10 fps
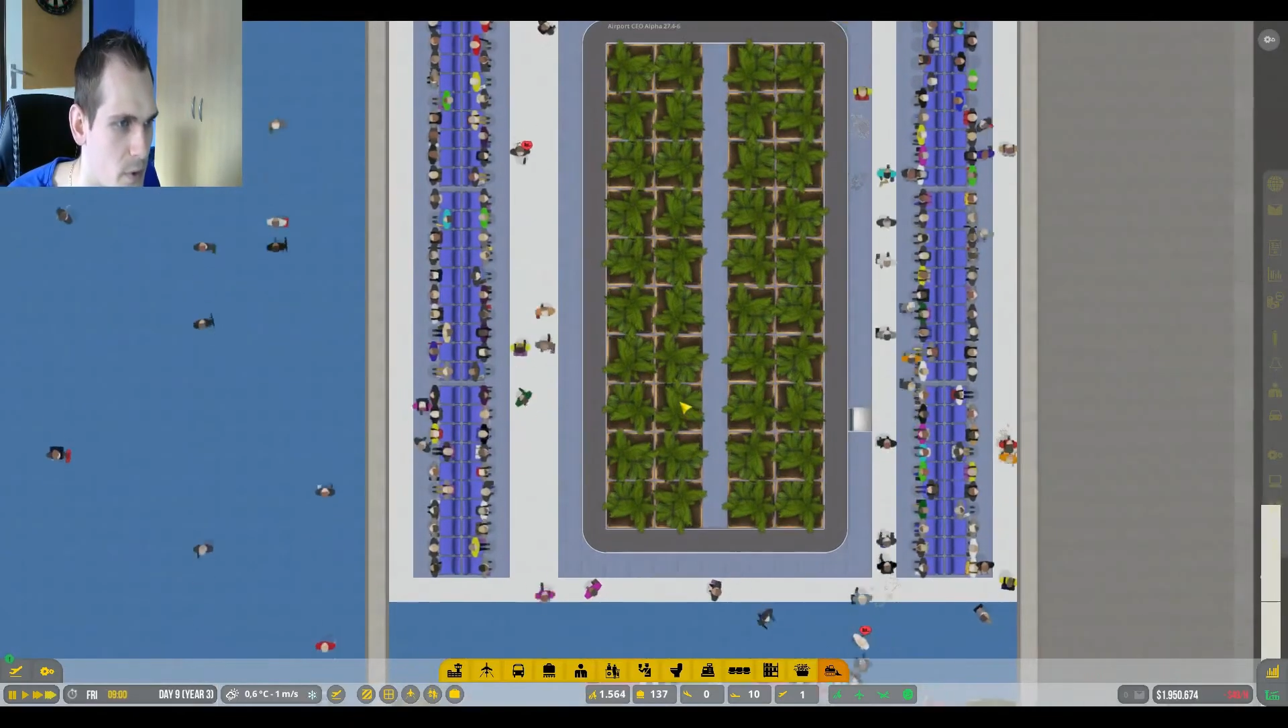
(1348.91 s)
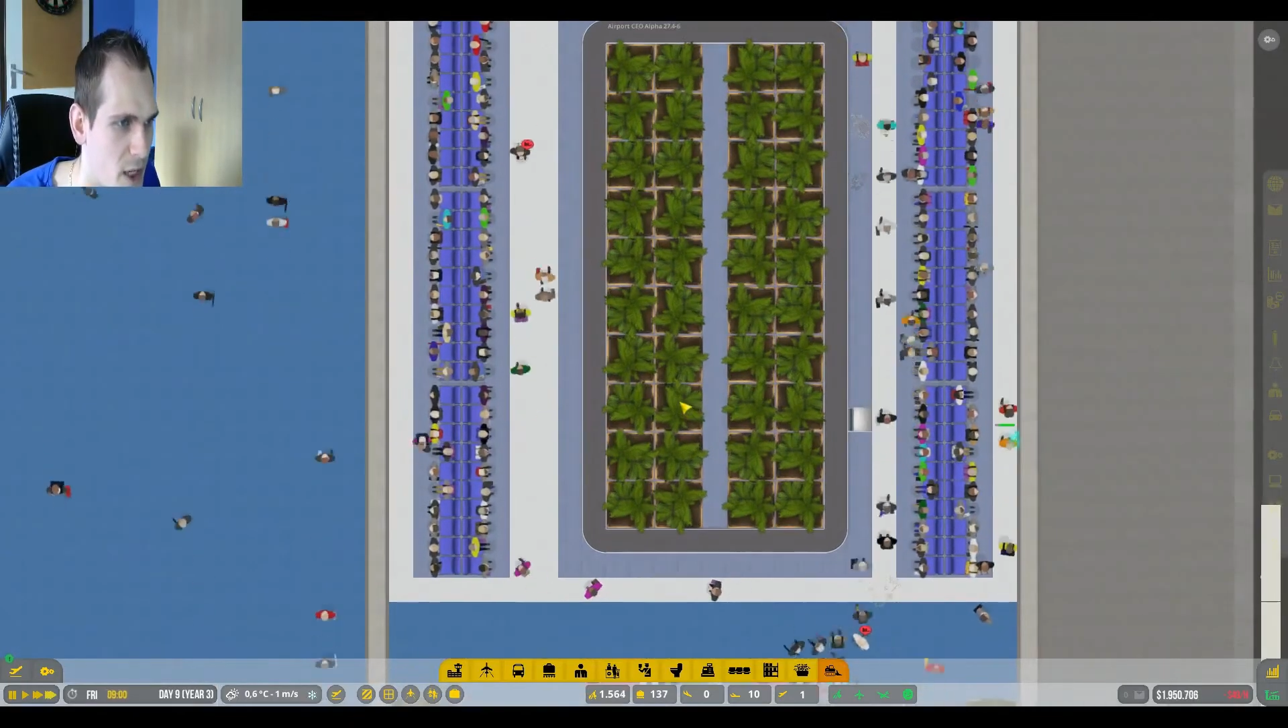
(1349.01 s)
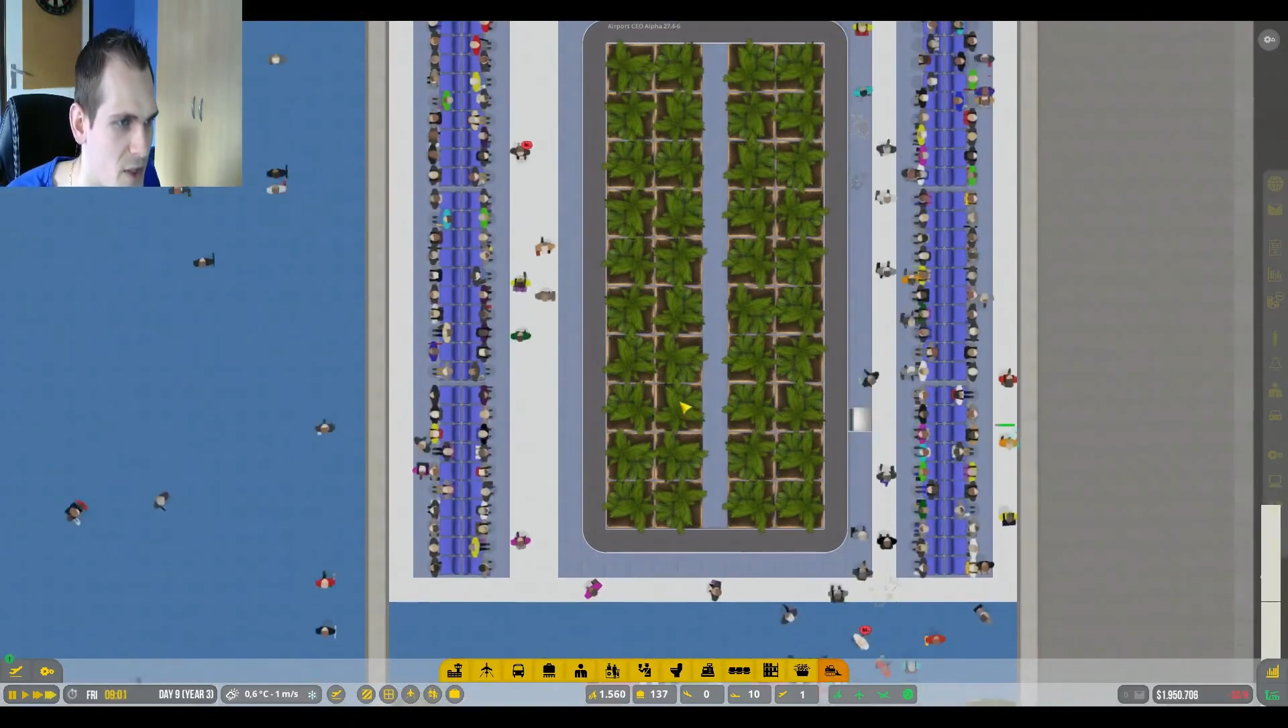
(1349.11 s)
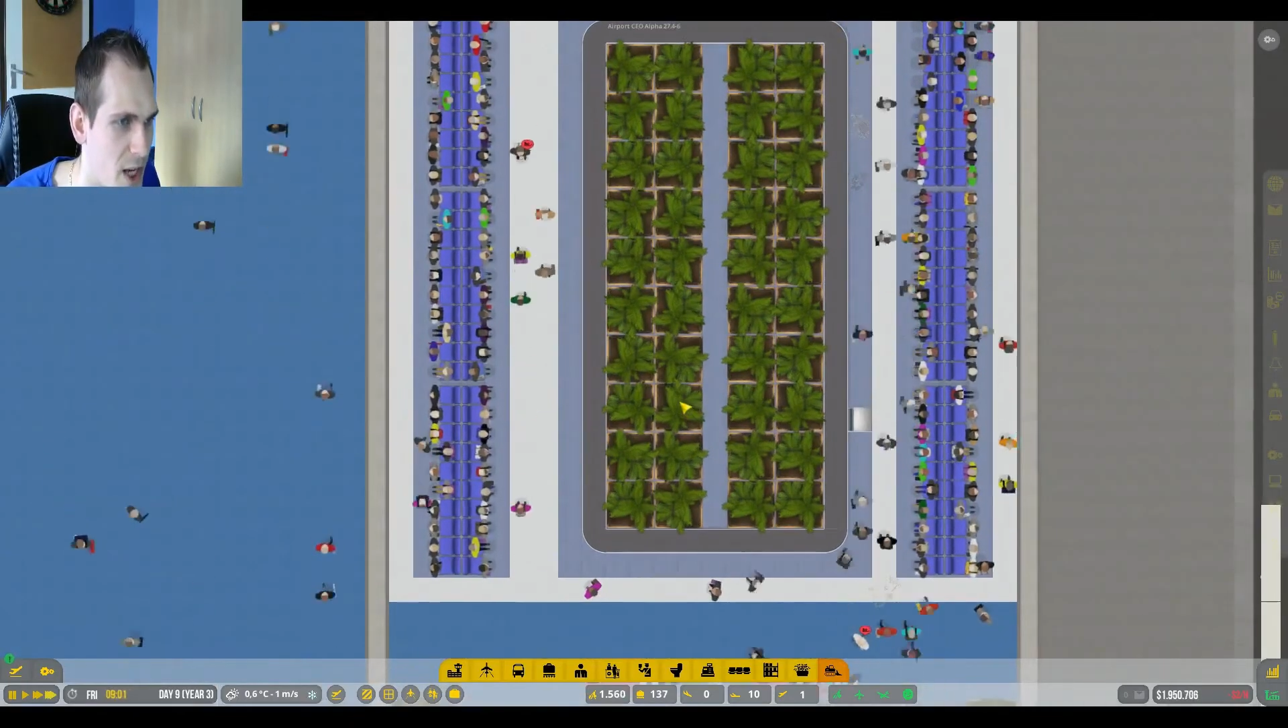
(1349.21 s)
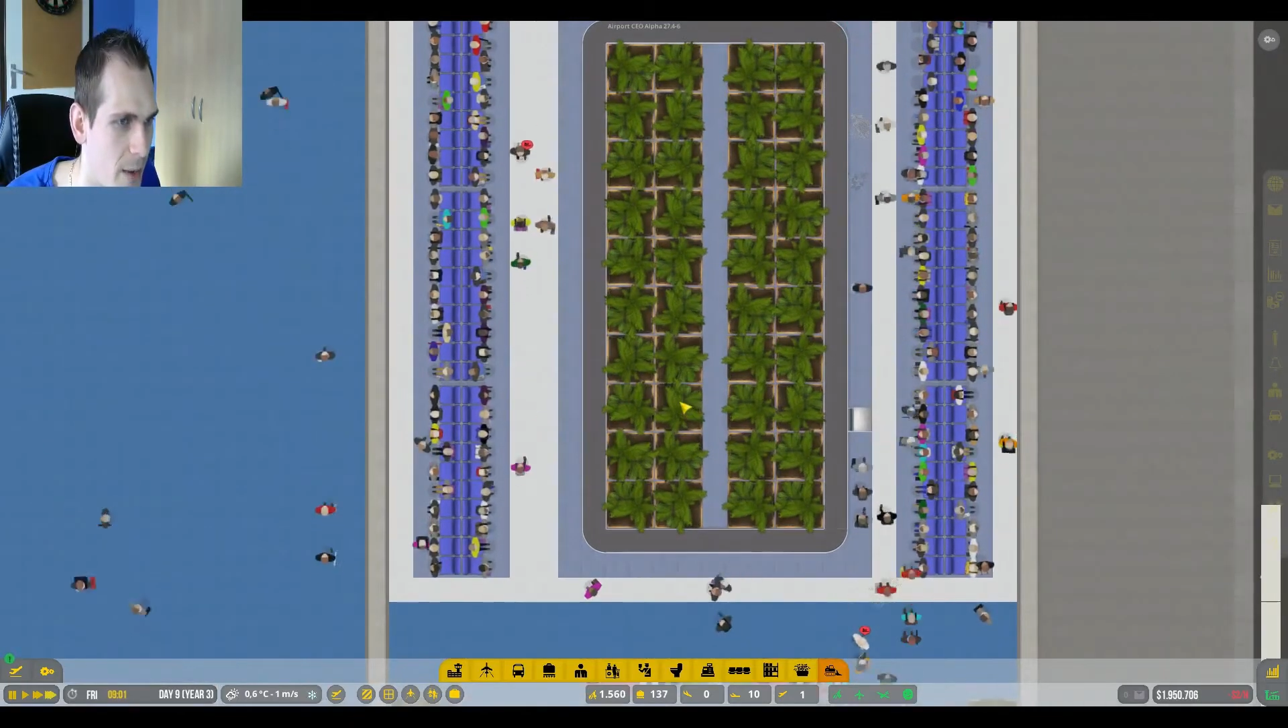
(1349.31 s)

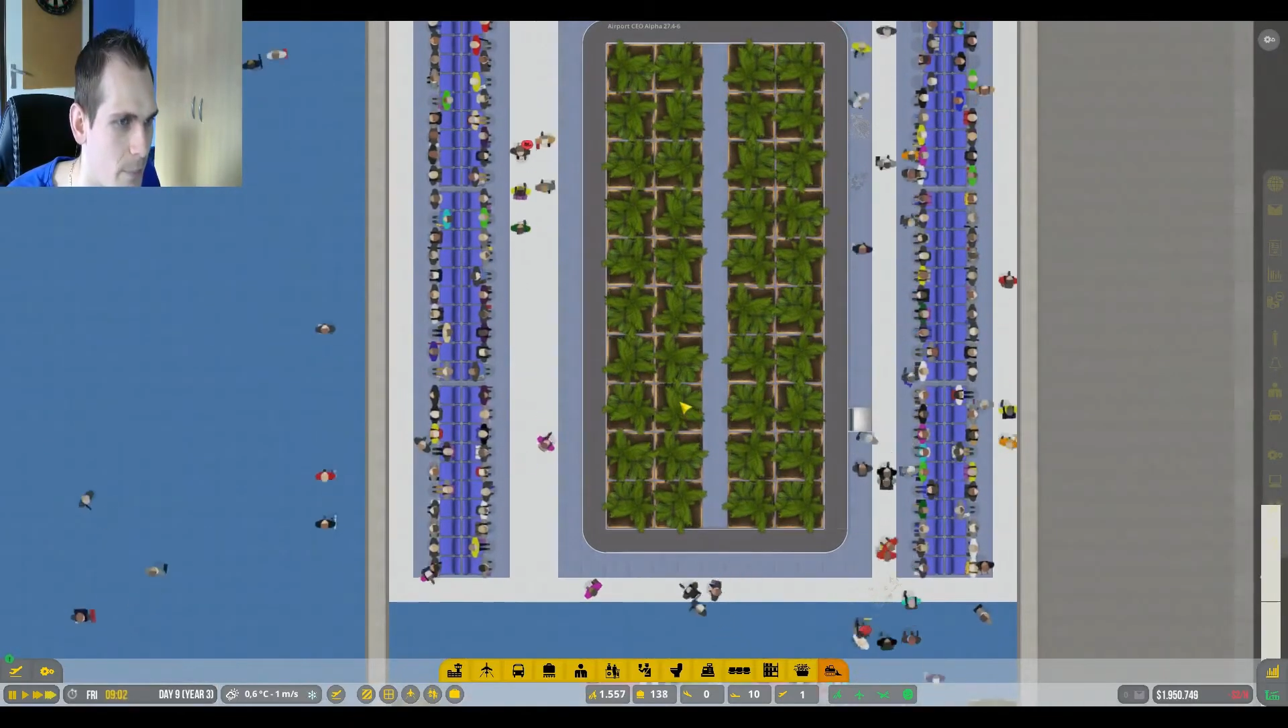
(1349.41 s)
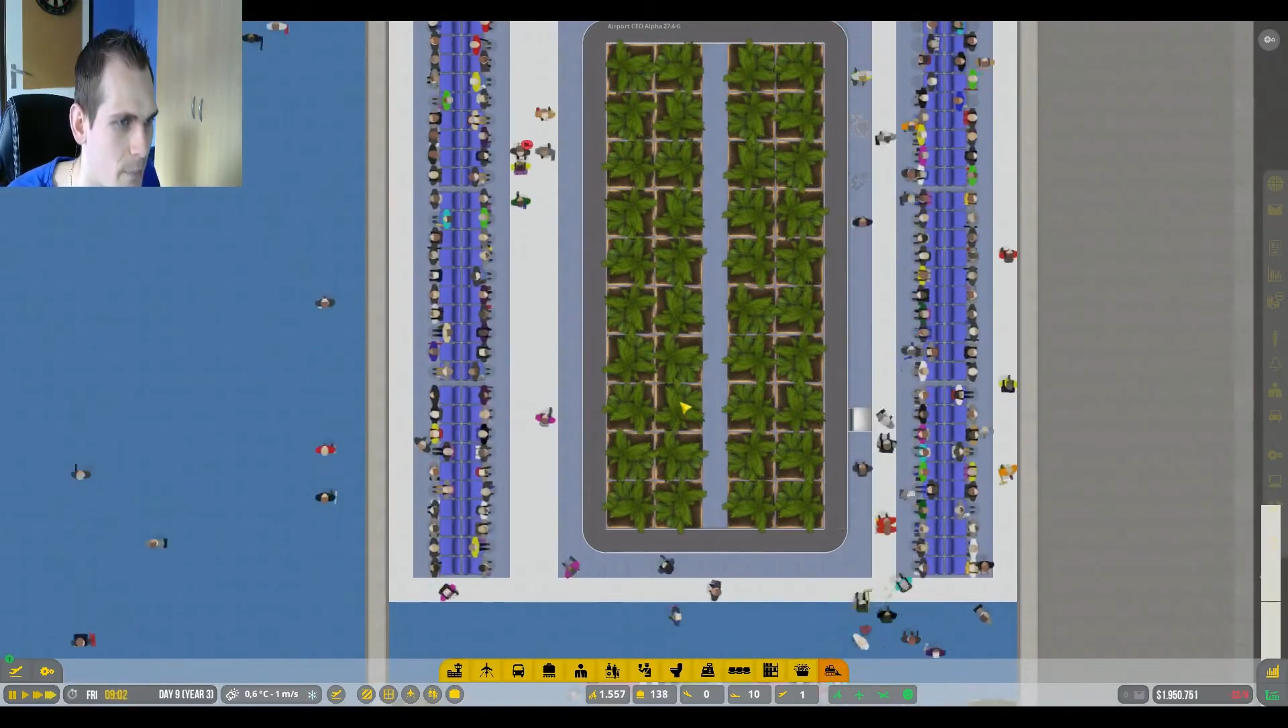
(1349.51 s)
that, yeah,